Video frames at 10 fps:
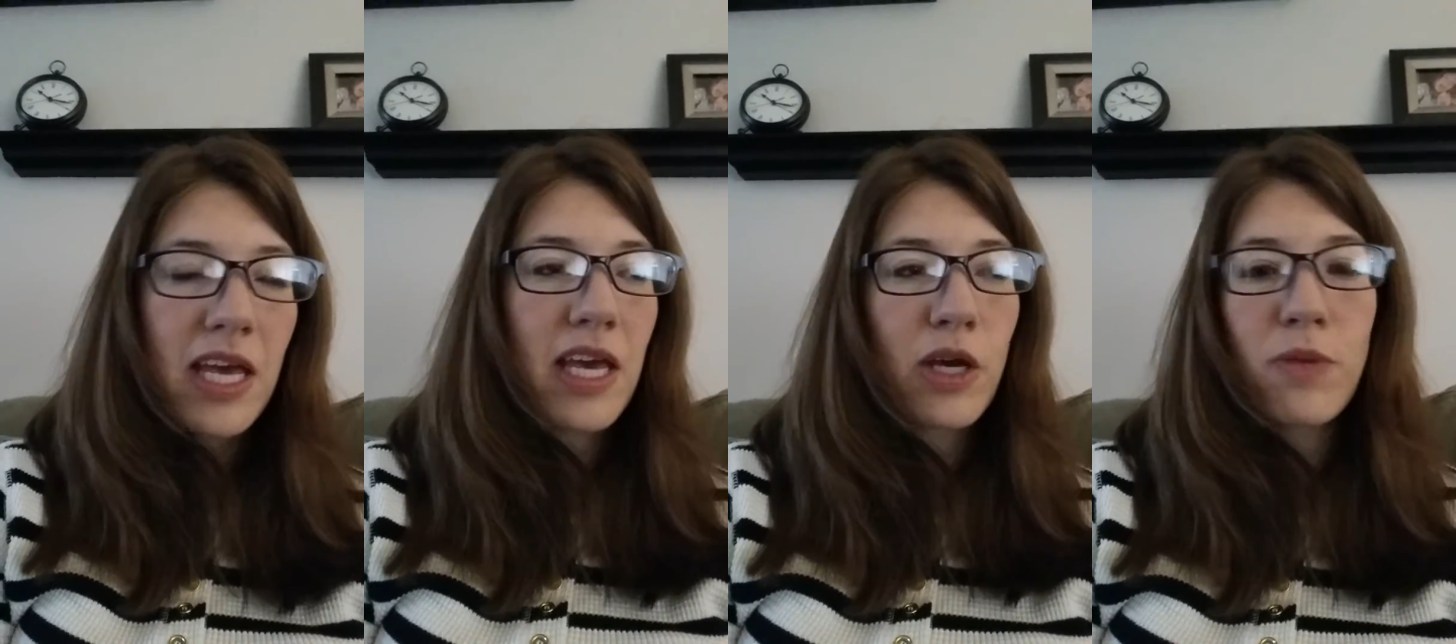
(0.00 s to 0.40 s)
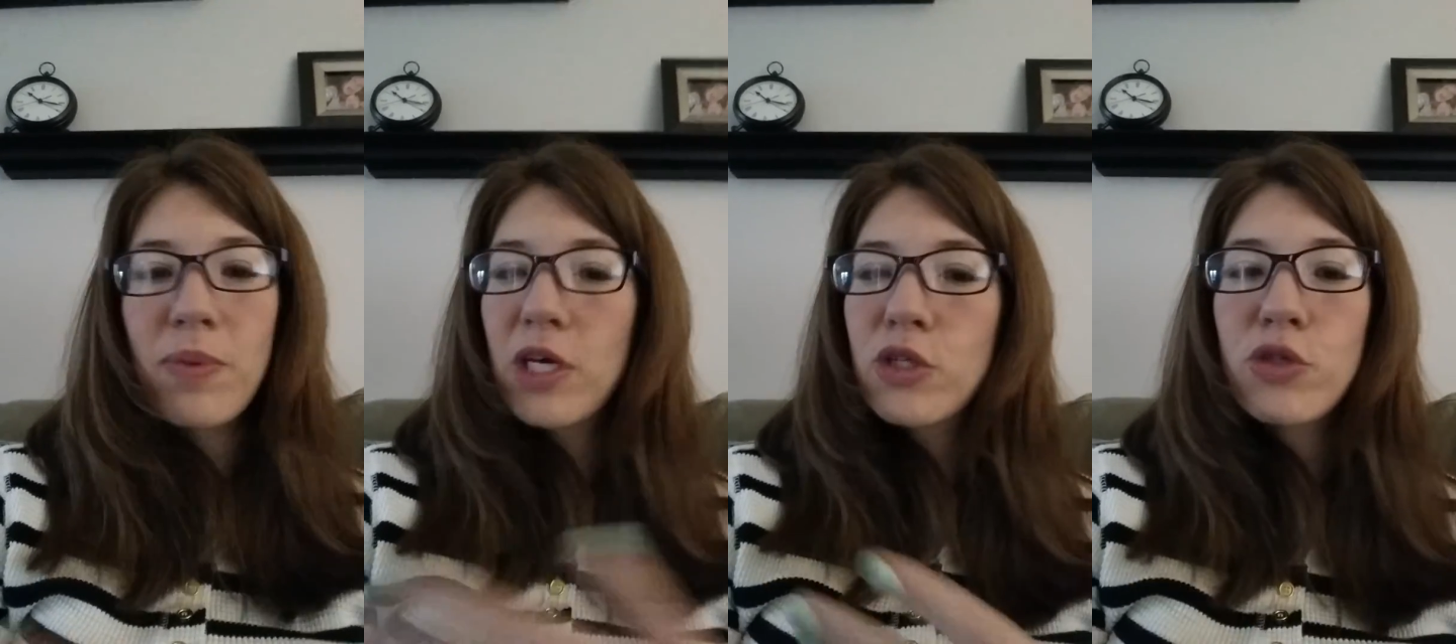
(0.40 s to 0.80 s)
It could
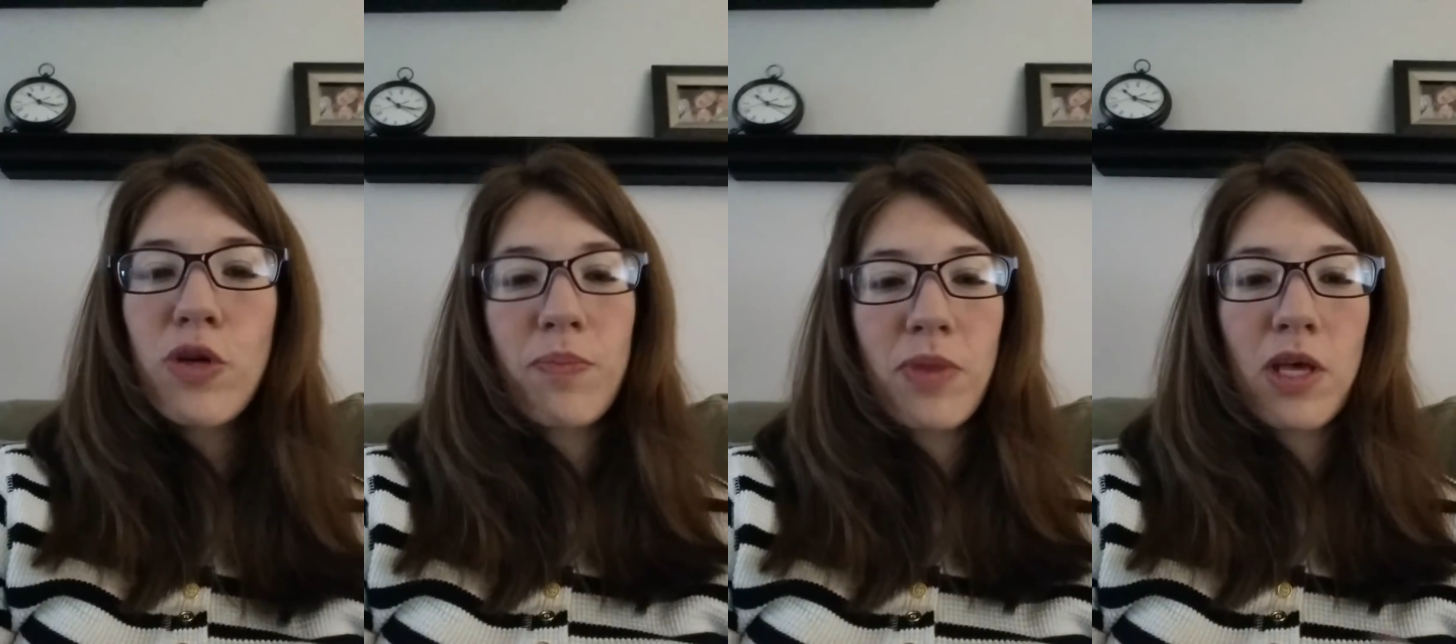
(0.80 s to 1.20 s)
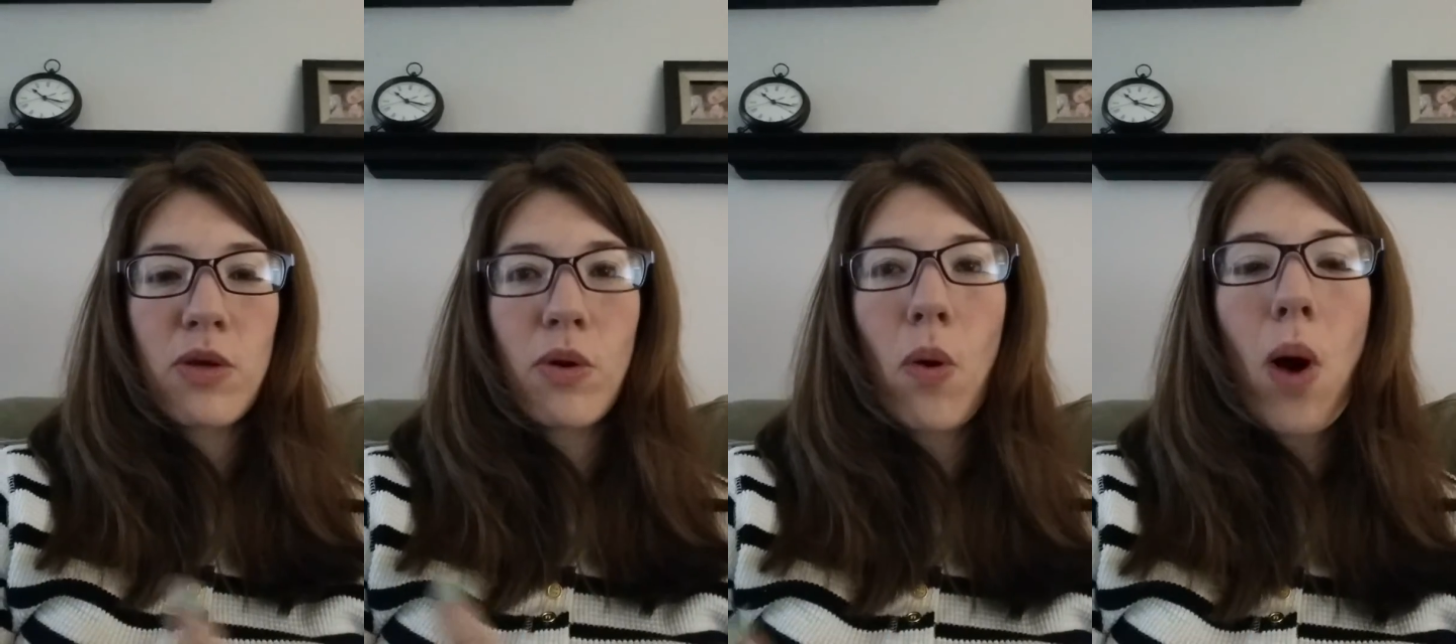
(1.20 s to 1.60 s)
be a trip that
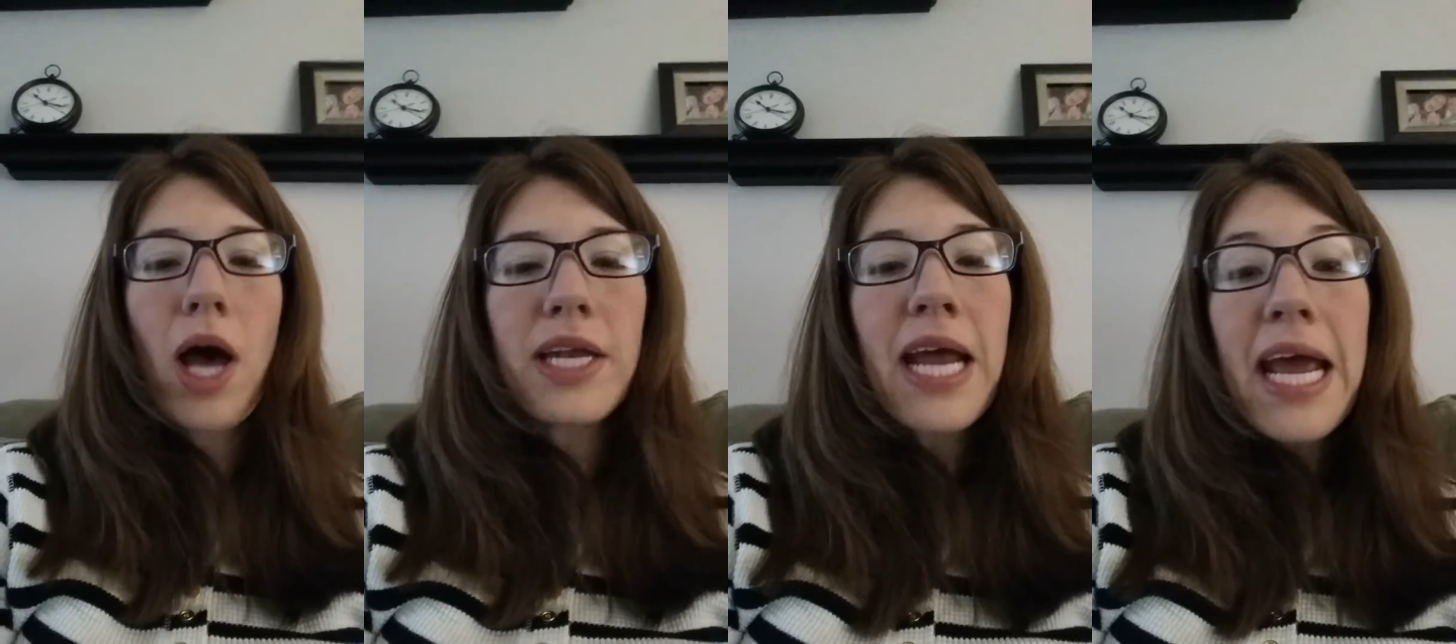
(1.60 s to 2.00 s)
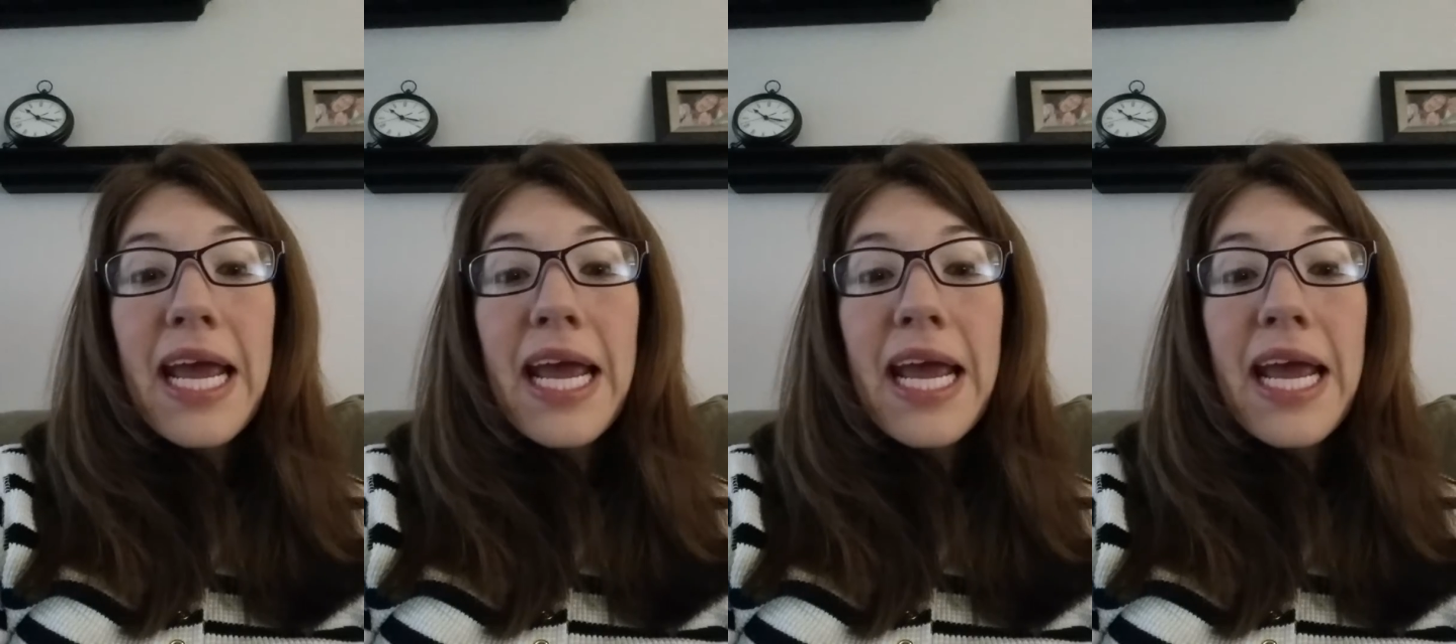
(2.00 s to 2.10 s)
you go on.